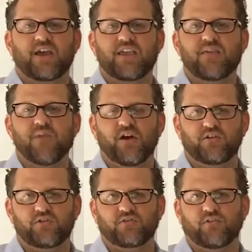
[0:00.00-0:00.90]
email
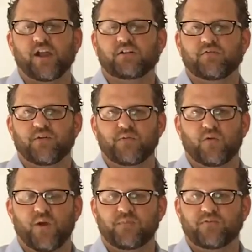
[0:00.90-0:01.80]
you directly from
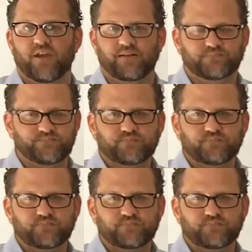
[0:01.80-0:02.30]
your website.